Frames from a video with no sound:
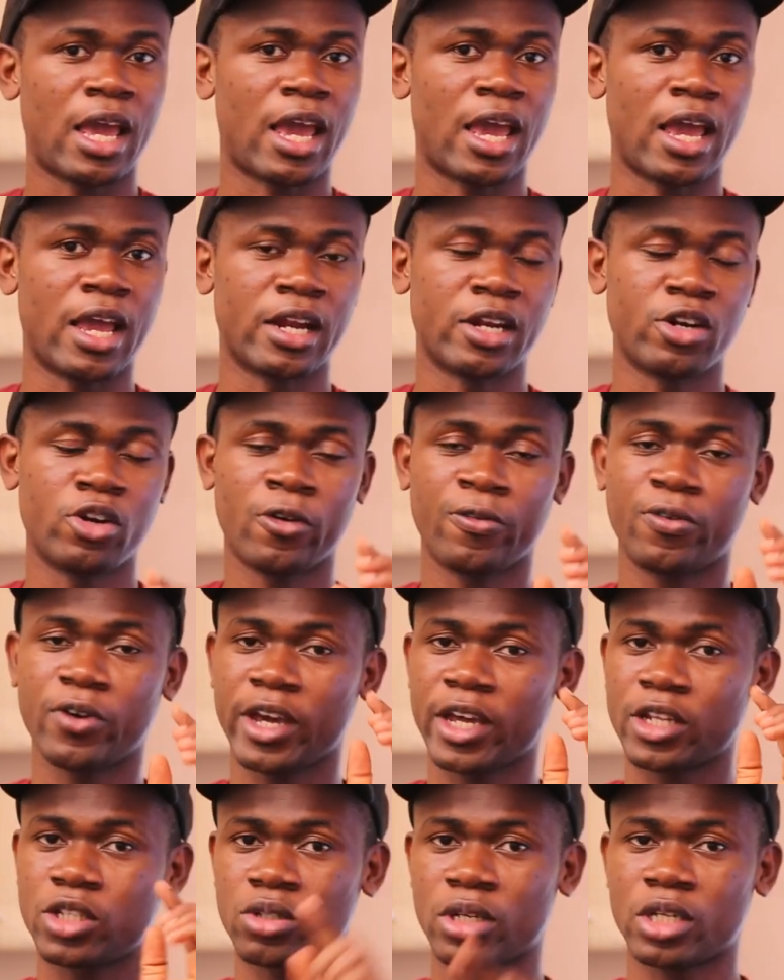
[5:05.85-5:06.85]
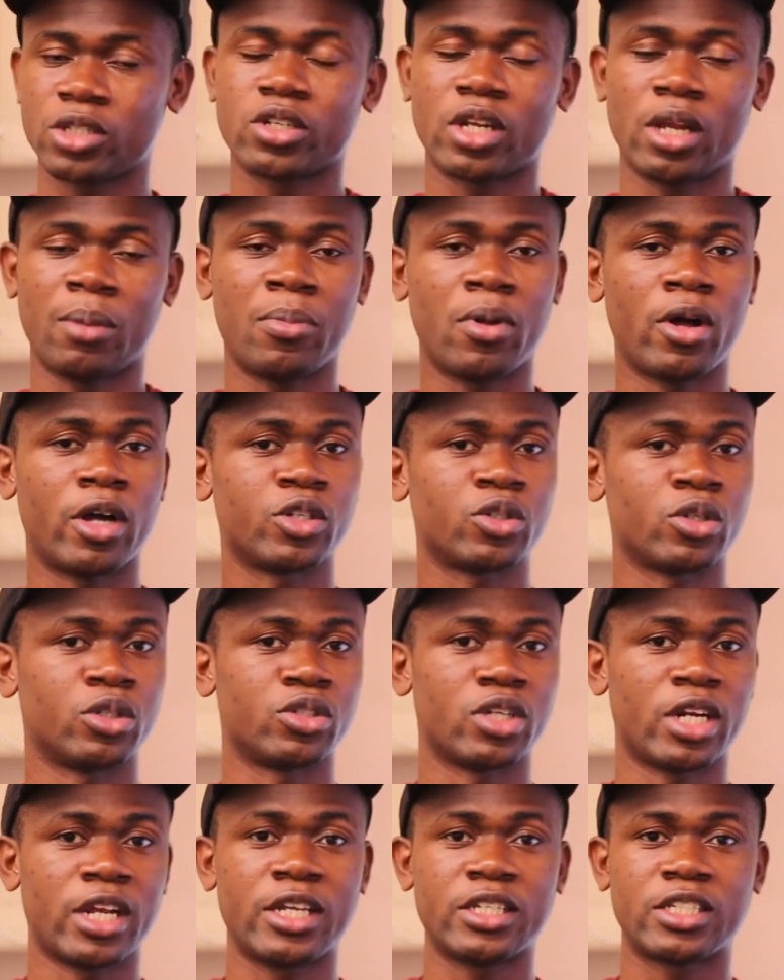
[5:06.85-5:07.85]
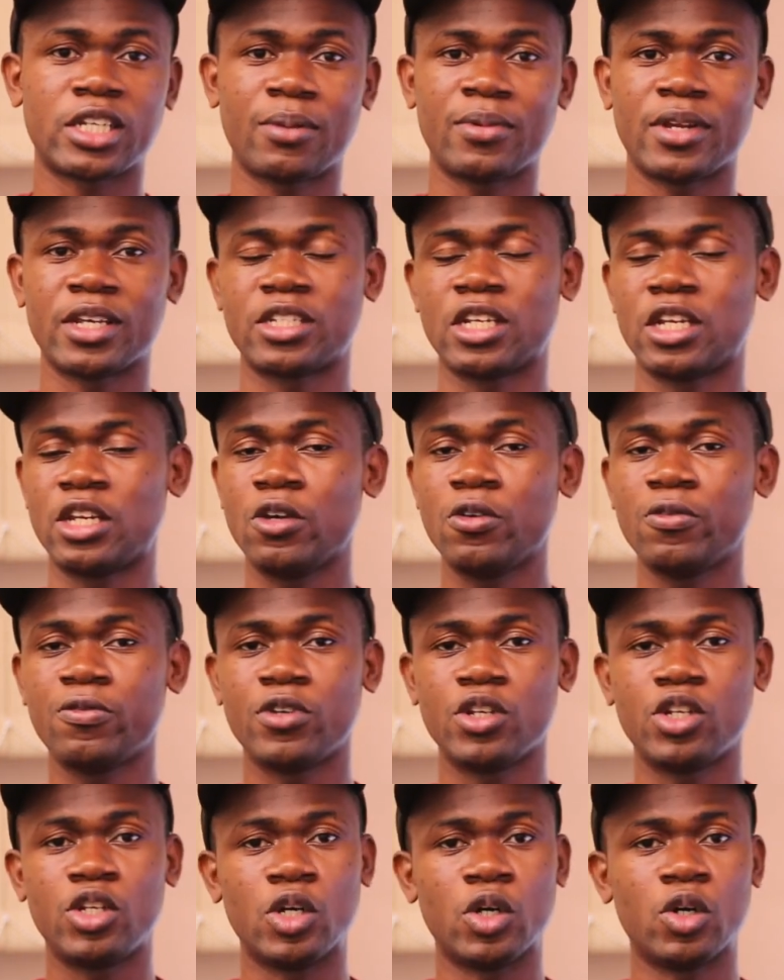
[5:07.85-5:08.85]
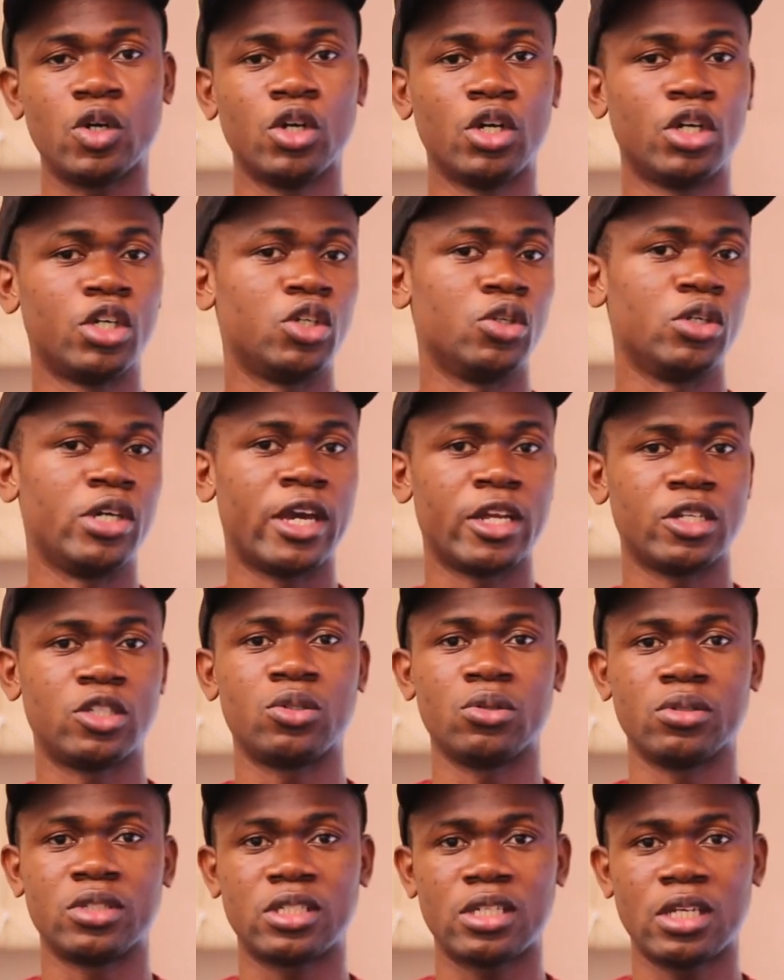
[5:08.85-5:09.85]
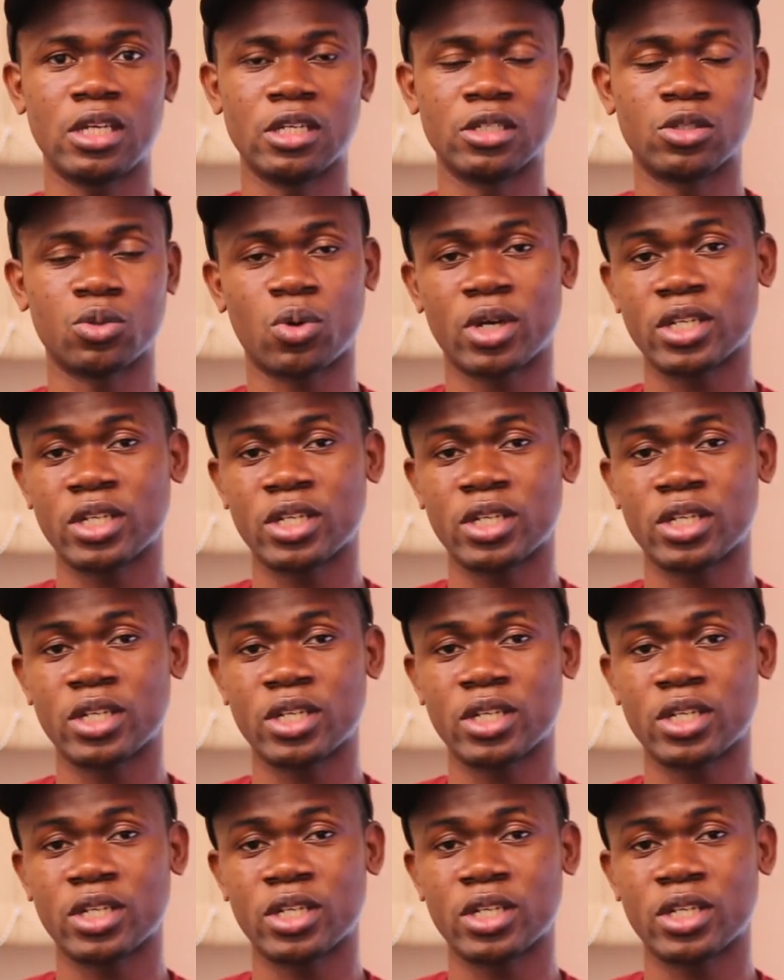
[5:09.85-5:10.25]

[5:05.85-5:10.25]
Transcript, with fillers: and don't forget to hit on the bell as well, so that anytime there's a new video, you get to see it.